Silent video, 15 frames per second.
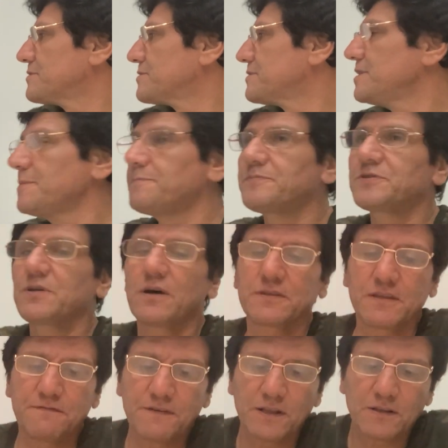There are
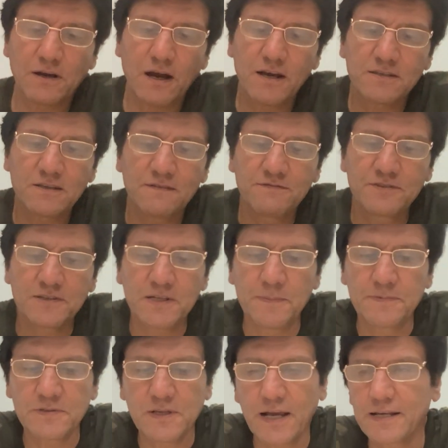different kinds of
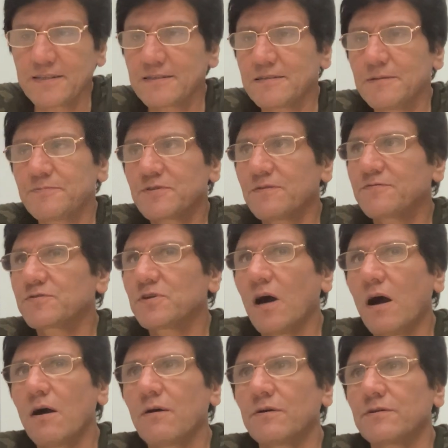slips, like slips of
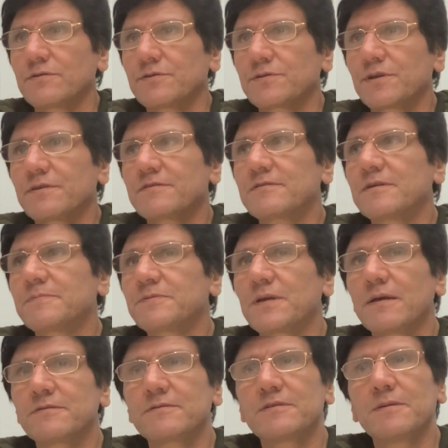tongues,
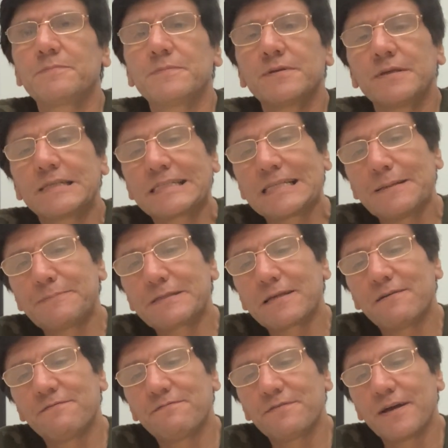slips
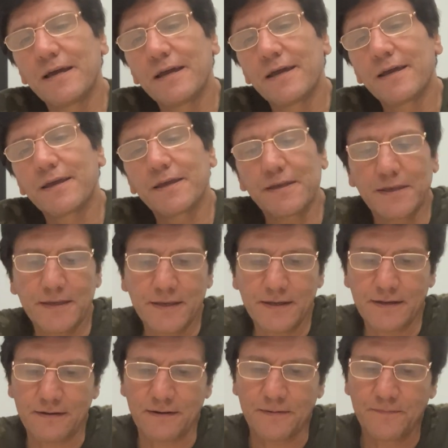of
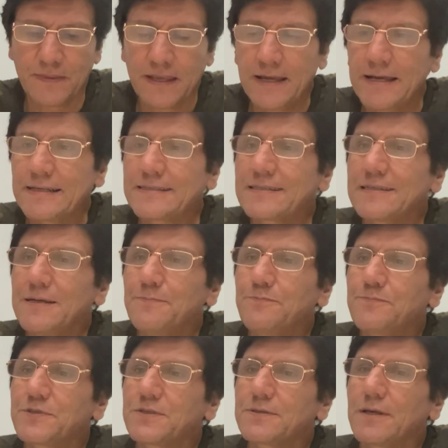ear.
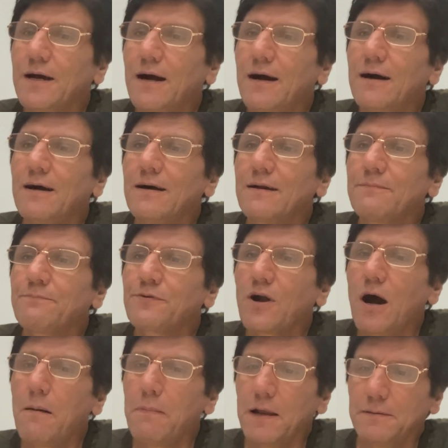Slips are
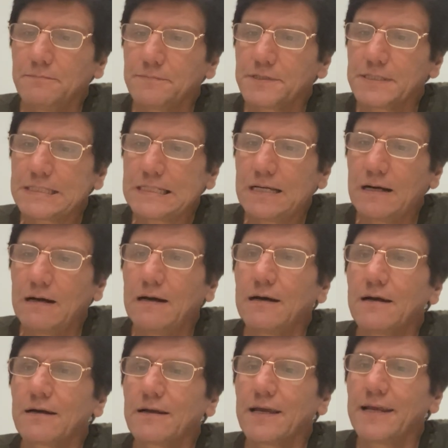problems,
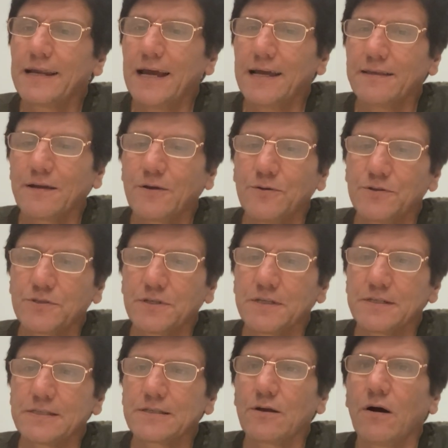are
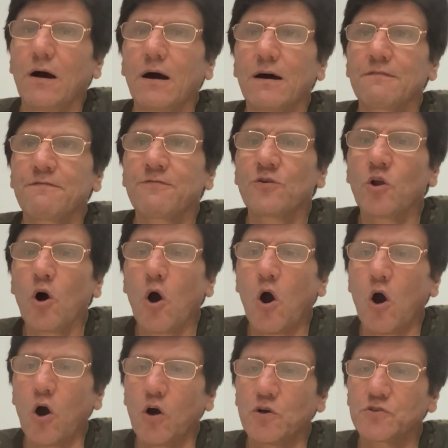inadequacies, are
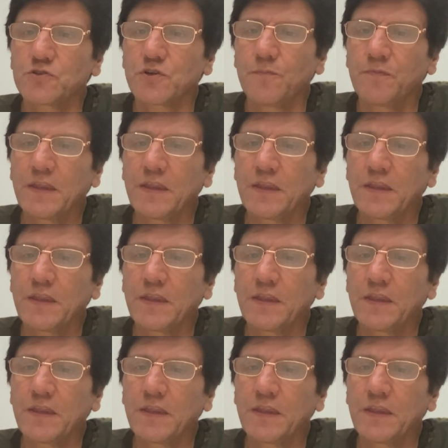flaws.